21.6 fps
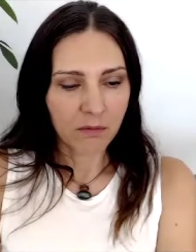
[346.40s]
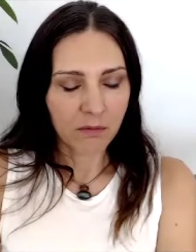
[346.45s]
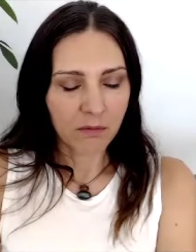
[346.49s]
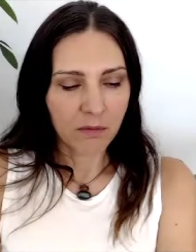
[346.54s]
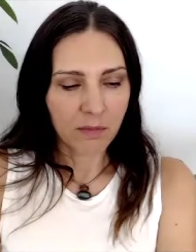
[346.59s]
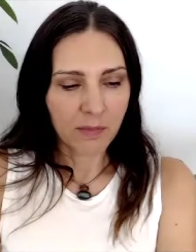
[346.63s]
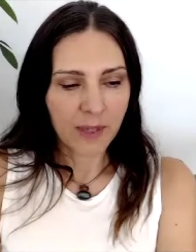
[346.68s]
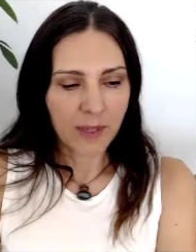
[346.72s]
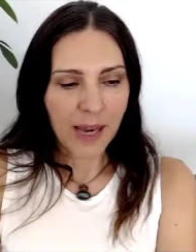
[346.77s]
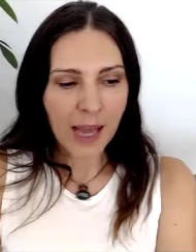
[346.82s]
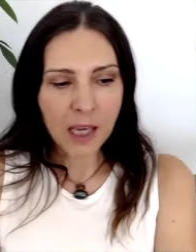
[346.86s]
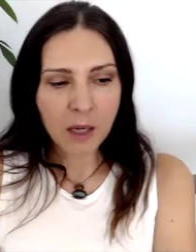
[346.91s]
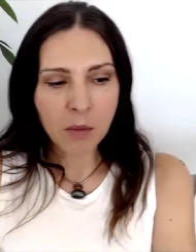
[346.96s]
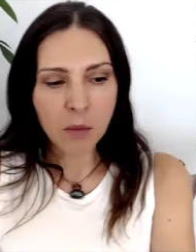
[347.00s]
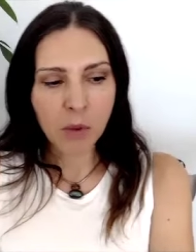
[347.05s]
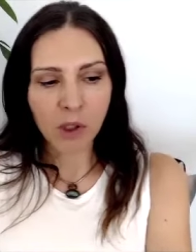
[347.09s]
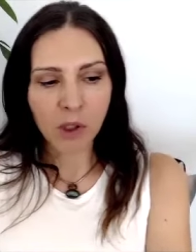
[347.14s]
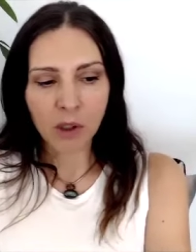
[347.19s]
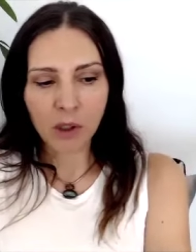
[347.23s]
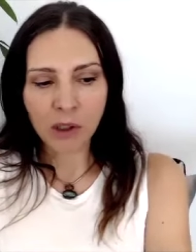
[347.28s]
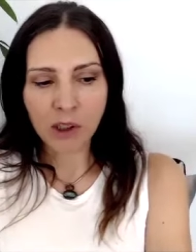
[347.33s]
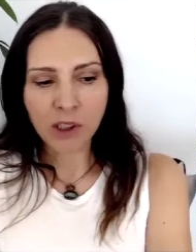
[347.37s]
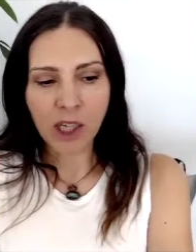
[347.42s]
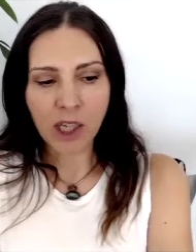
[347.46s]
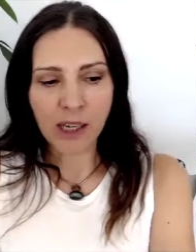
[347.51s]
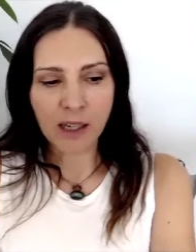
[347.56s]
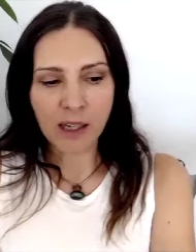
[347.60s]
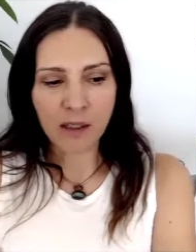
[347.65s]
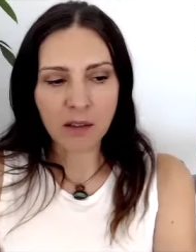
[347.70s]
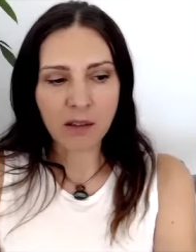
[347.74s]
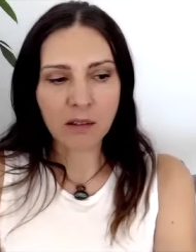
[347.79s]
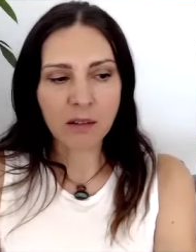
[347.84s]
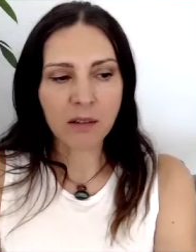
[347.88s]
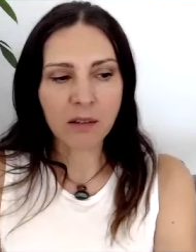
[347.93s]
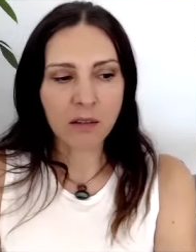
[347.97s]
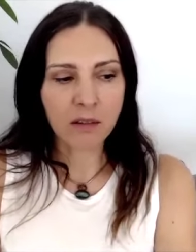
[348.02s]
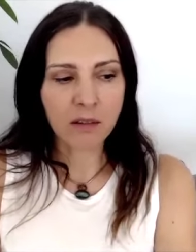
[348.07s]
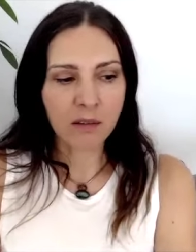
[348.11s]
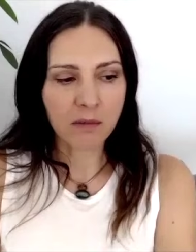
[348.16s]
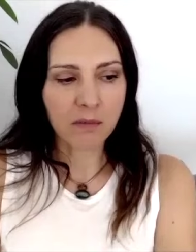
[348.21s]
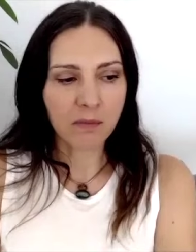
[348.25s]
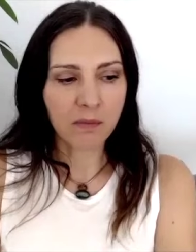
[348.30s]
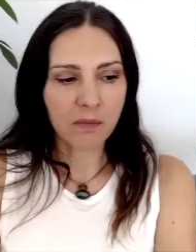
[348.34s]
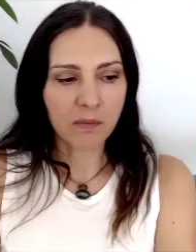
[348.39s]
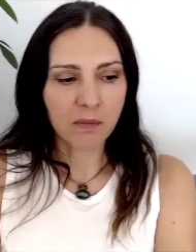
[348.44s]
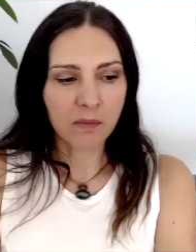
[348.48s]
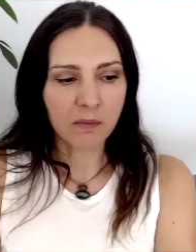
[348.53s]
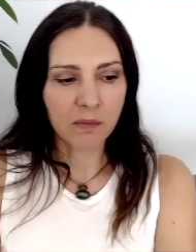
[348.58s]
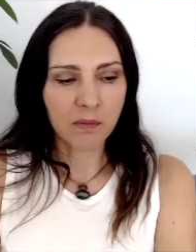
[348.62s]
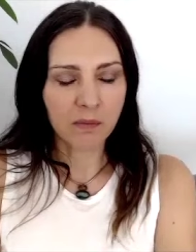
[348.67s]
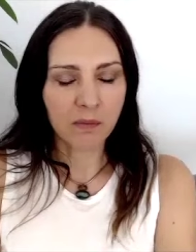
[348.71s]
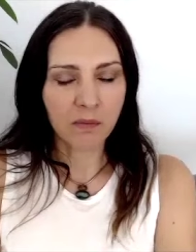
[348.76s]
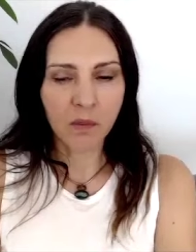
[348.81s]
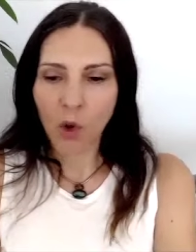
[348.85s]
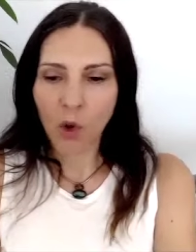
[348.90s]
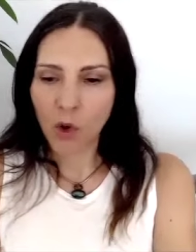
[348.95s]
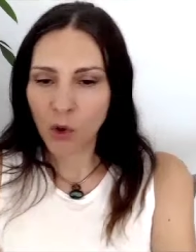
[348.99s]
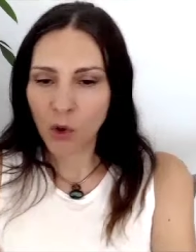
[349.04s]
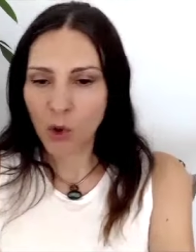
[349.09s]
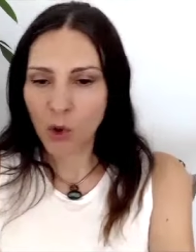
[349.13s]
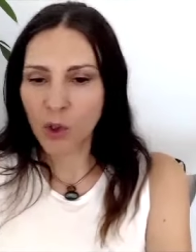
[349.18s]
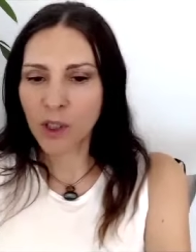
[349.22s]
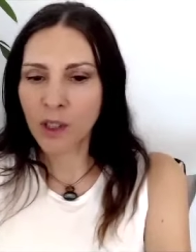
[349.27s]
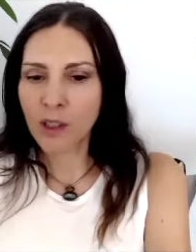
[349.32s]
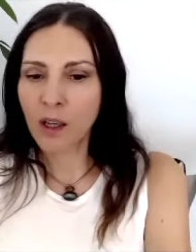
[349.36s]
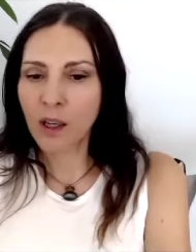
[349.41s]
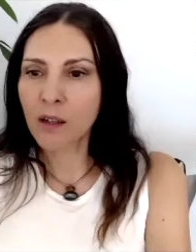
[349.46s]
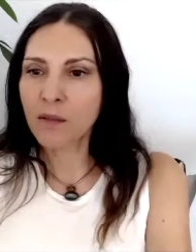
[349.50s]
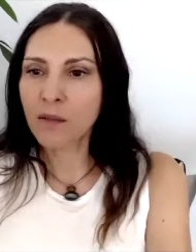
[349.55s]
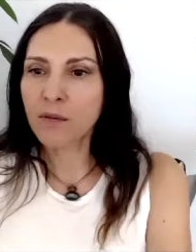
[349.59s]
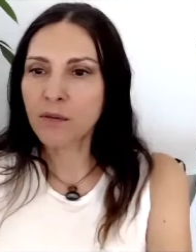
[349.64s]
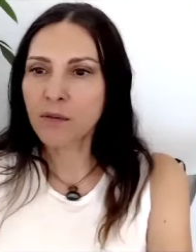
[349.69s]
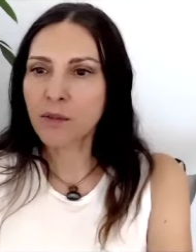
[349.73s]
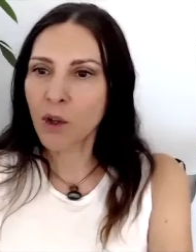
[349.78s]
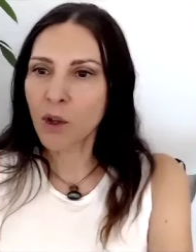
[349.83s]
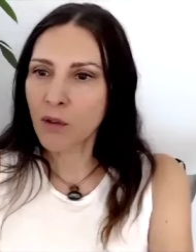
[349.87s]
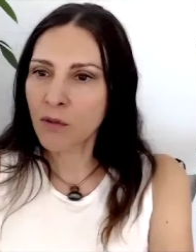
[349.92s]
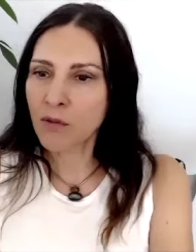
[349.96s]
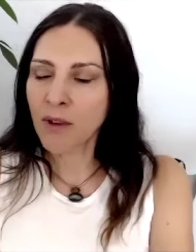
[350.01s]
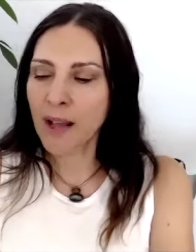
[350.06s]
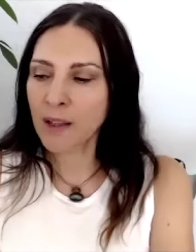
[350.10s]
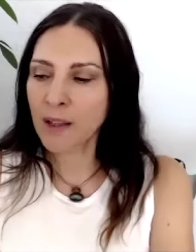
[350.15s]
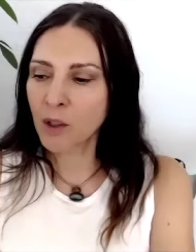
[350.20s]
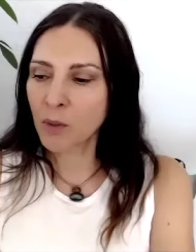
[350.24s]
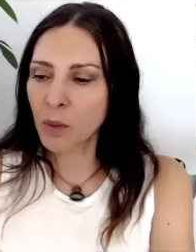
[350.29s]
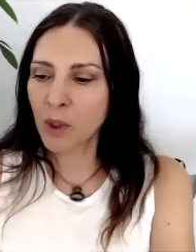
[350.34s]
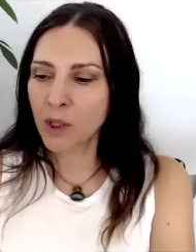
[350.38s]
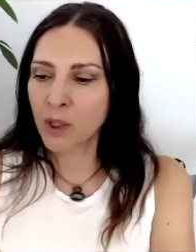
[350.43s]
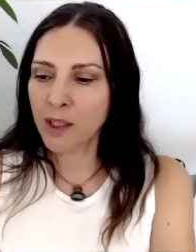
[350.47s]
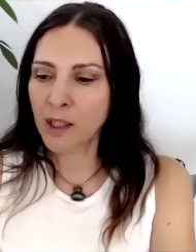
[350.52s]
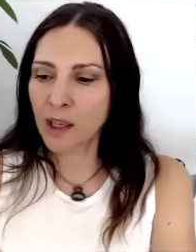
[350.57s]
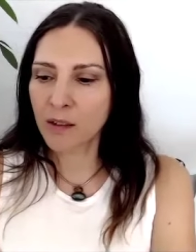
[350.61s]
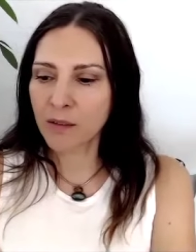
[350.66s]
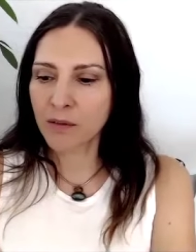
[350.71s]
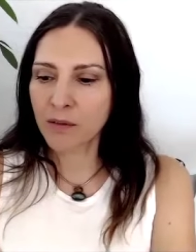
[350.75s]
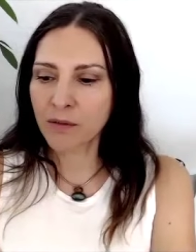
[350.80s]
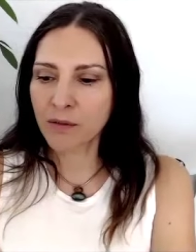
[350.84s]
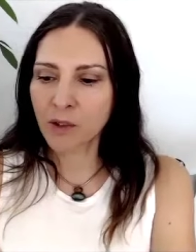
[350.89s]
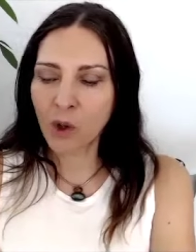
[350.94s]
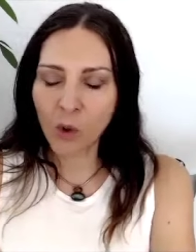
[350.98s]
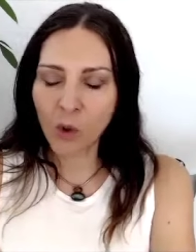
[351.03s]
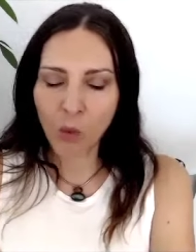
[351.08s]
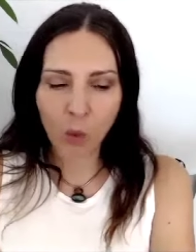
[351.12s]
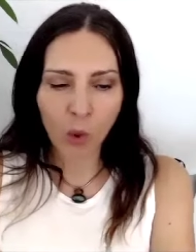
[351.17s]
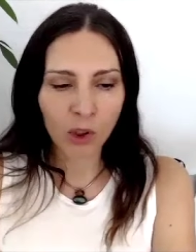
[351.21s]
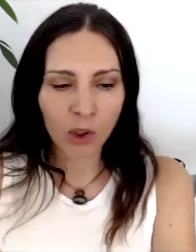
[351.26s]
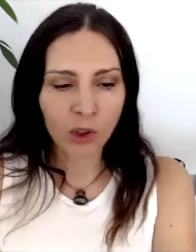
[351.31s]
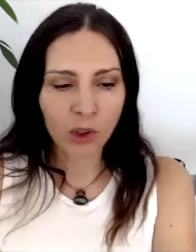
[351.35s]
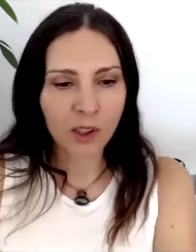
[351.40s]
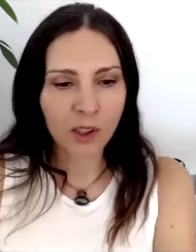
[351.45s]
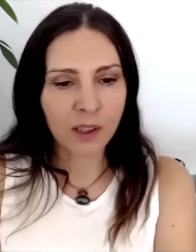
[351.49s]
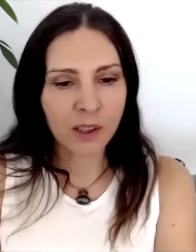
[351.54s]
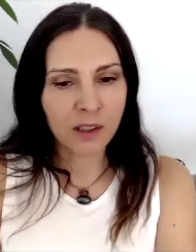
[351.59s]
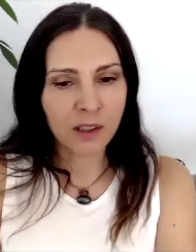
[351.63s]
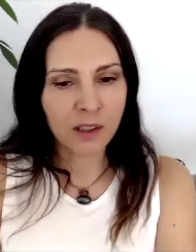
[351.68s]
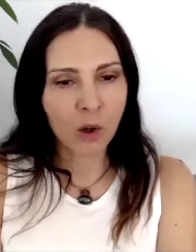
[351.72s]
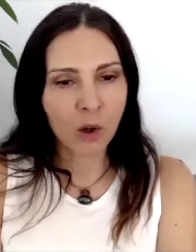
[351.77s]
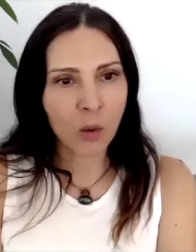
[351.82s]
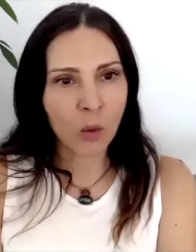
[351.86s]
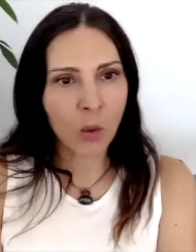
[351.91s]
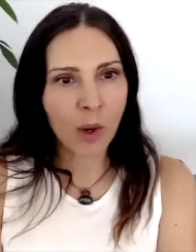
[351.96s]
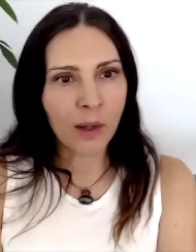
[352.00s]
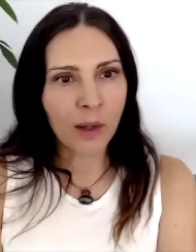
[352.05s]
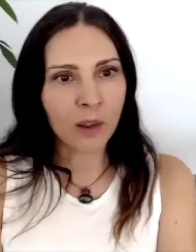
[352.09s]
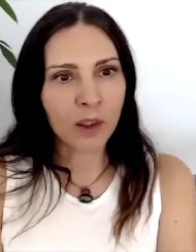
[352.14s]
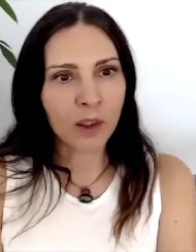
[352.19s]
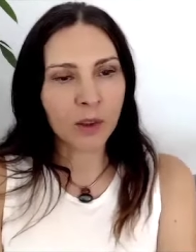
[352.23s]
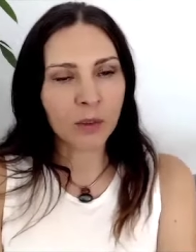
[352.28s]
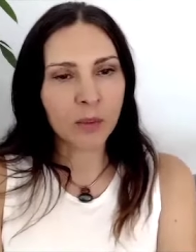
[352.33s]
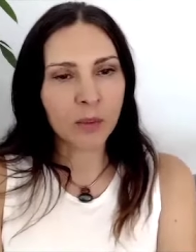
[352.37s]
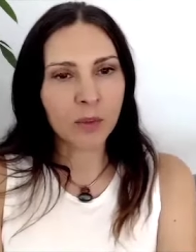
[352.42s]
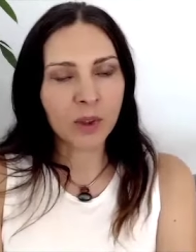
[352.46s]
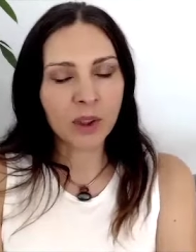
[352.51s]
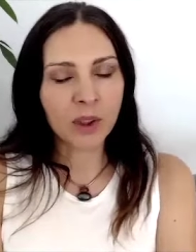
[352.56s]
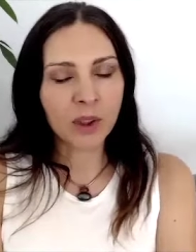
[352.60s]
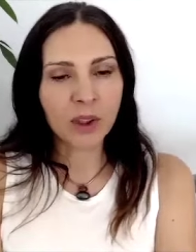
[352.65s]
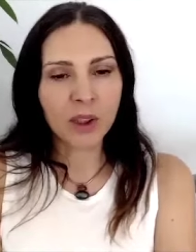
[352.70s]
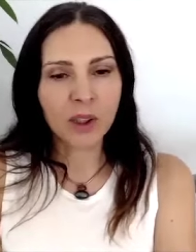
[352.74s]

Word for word: labeled as not good enough, not valuable enough, not wanted, not welcomed,